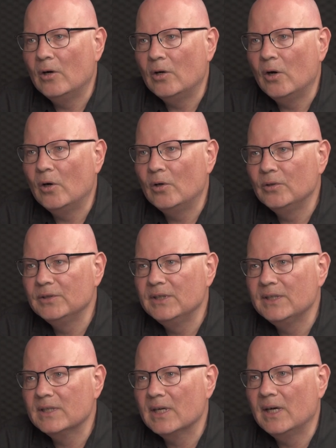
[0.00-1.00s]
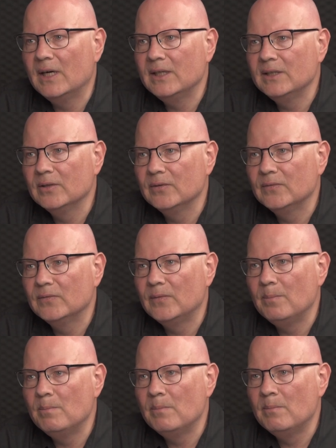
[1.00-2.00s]
All this kind of
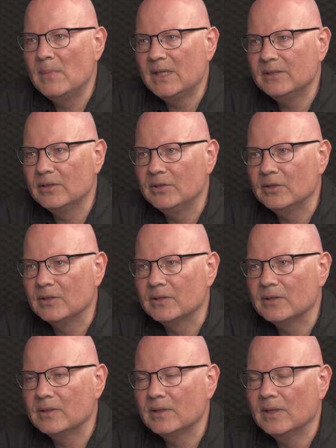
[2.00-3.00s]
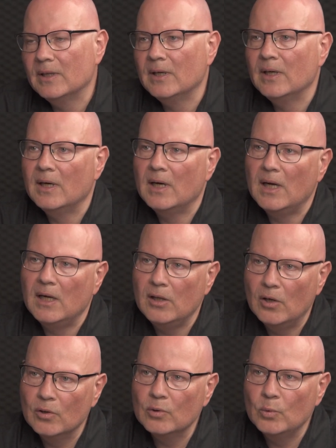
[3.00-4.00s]
messages,
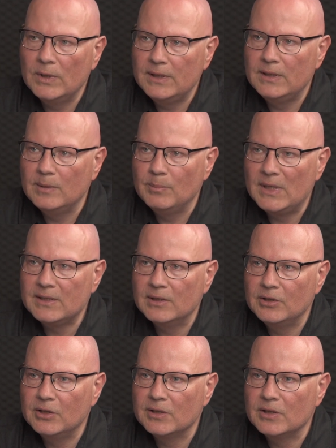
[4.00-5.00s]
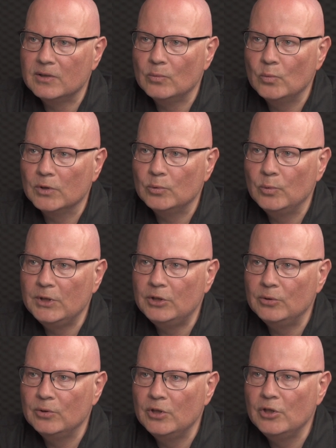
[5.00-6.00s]
along with the messages what we
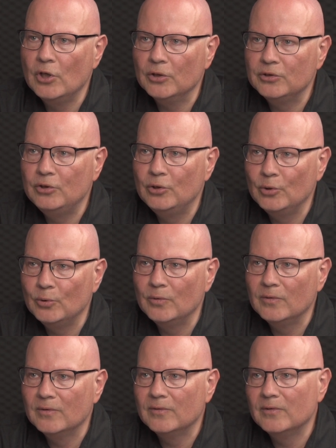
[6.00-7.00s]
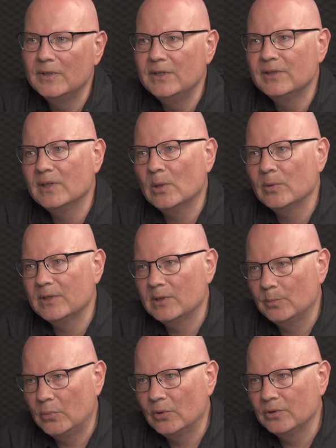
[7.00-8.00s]
should not do in our
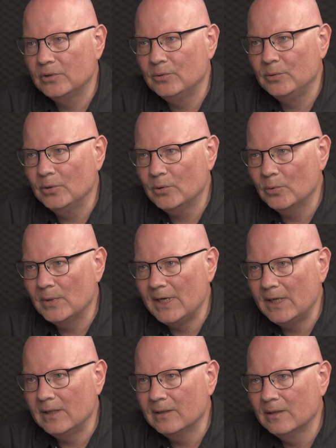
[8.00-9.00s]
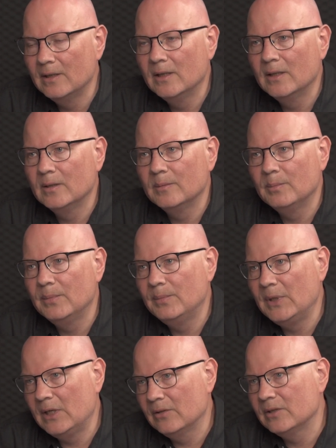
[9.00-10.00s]
support to Ukraine,
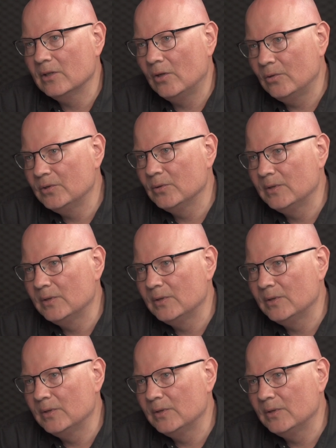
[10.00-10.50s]
because also